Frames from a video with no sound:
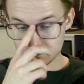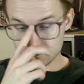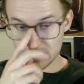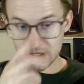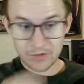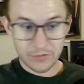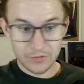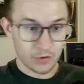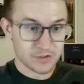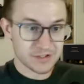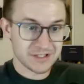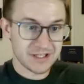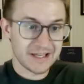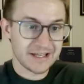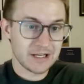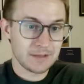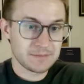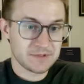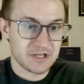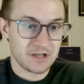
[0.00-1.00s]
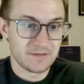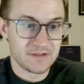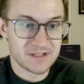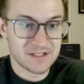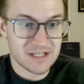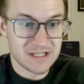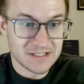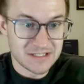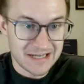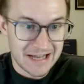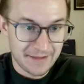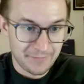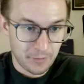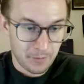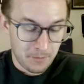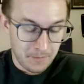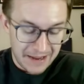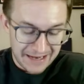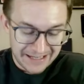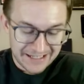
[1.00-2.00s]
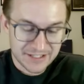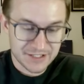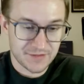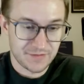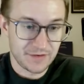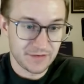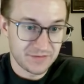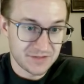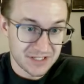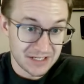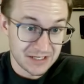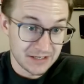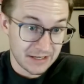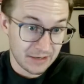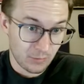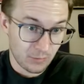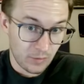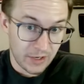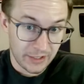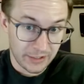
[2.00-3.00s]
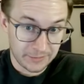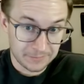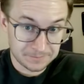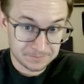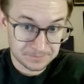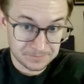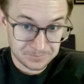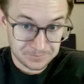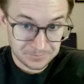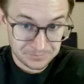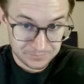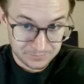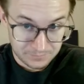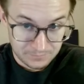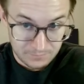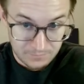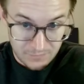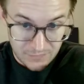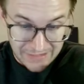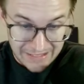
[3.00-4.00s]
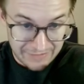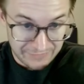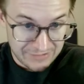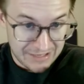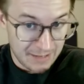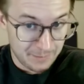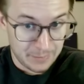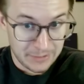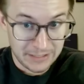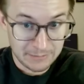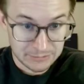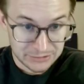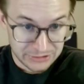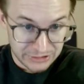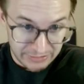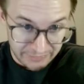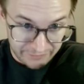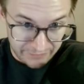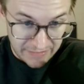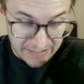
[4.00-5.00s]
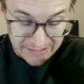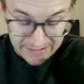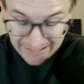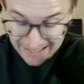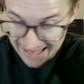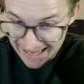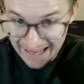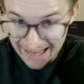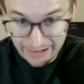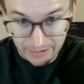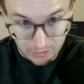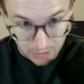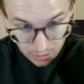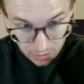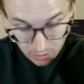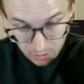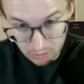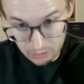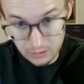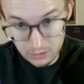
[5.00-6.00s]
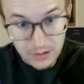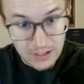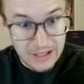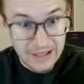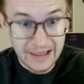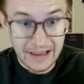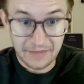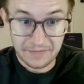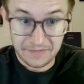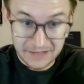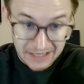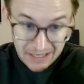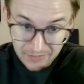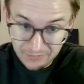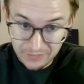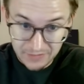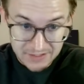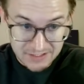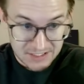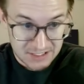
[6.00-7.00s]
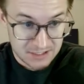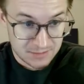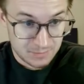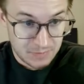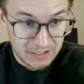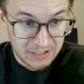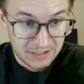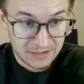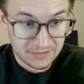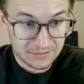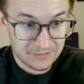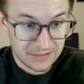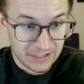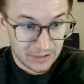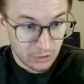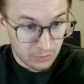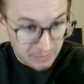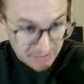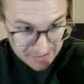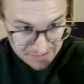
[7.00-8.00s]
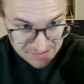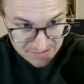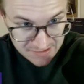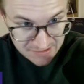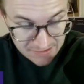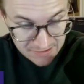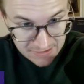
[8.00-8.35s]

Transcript: those lineups on the season have a -15 net rating. They have not been able to defend at all, and the offense has been hit or miss.